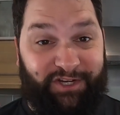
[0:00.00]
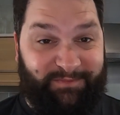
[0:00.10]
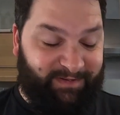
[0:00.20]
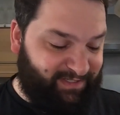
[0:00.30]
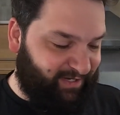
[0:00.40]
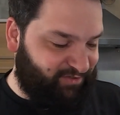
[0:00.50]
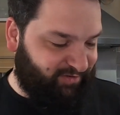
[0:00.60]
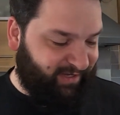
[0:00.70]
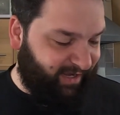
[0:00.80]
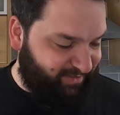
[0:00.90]
judgment until I
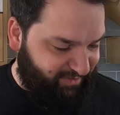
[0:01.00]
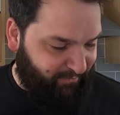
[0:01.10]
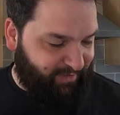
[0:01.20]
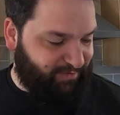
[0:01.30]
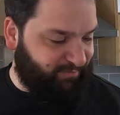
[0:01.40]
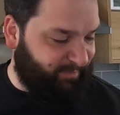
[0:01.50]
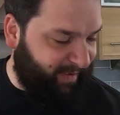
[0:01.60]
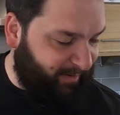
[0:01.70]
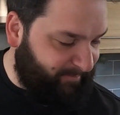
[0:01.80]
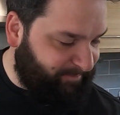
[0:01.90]
drink it because I don't want to talk
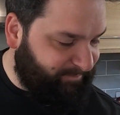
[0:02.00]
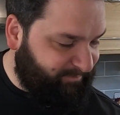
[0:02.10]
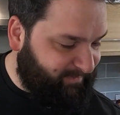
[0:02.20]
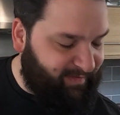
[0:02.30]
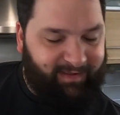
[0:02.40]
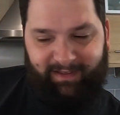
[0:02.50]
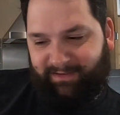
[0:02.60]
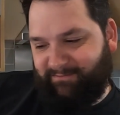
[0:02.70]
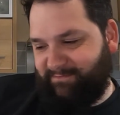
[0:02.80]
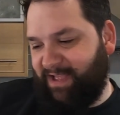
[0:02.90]
about
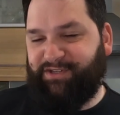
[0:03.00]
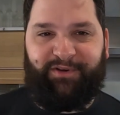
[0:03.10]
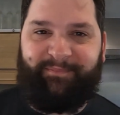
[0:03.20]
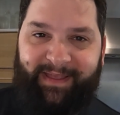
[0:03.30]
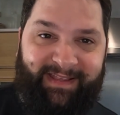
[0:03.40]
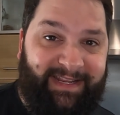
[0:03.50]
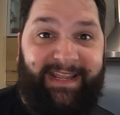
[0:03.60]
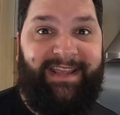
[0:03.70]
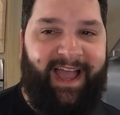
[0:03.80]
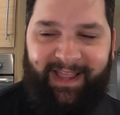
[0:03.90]
adjunct beers
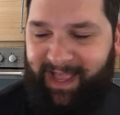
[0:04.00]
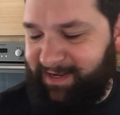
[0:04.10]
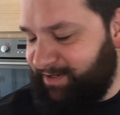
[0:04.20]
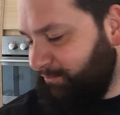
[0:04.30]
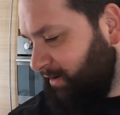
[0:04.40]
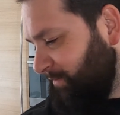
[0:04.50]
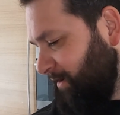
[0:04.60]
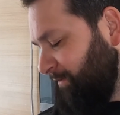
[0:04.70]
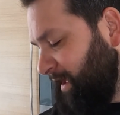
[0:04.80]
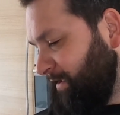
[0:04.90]
yet again. You know what I'm
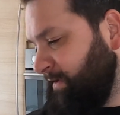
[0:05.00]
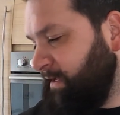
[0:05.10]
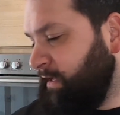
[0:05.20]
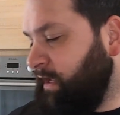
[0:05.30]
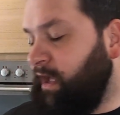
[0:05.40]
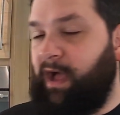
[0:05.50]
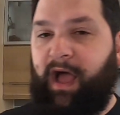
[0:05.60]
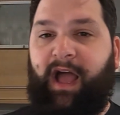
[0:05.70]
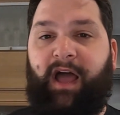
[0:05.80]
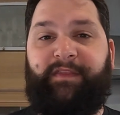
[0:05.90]
like with that.
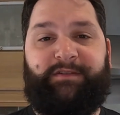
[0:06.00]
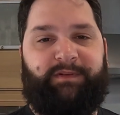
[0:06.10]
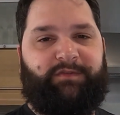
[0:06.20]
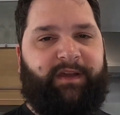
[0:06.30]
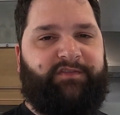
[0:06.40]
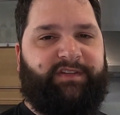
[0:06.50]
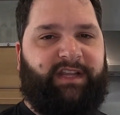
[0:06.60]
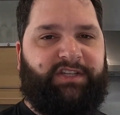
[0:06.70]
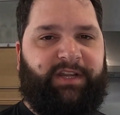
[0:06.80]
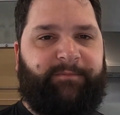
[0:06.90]
This one's quite
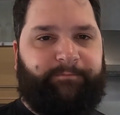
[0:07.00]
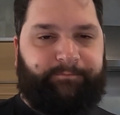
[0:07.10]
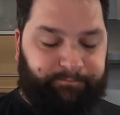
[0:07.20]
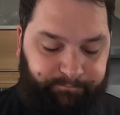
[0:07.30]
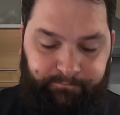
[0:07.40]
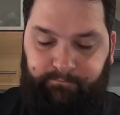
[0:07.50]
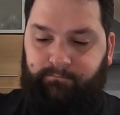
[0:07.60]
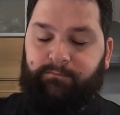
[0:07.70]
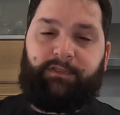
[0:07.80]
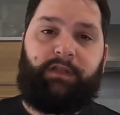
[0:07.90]
interesting, actually.
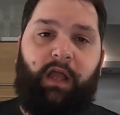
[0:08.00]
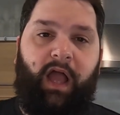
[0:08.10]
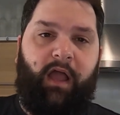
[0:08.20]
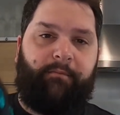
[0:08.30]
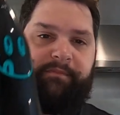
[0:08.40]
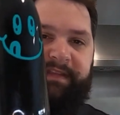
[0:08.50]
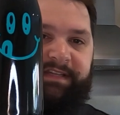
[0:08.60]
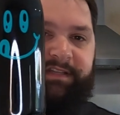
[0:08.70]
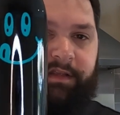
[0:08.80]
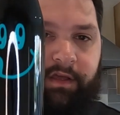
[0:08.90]

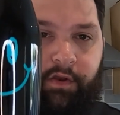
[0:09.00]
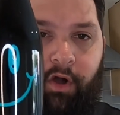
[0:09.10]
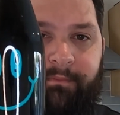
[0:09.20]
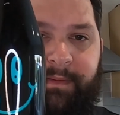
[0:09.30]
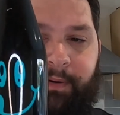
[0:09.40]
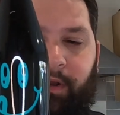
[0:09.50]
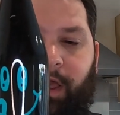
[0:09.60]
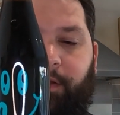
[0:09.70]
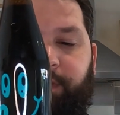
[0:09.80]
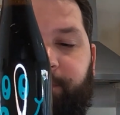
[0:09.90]
This is an
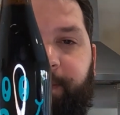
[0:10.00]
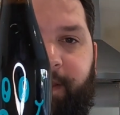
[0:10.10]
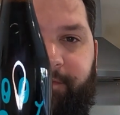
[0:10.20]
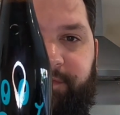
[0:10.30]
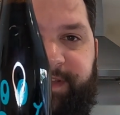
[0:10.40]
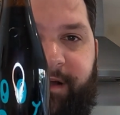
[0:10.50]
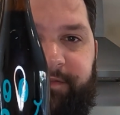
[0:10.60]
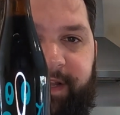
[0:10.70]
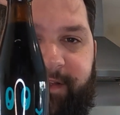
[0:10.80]
Omnipollo Imperial Stout at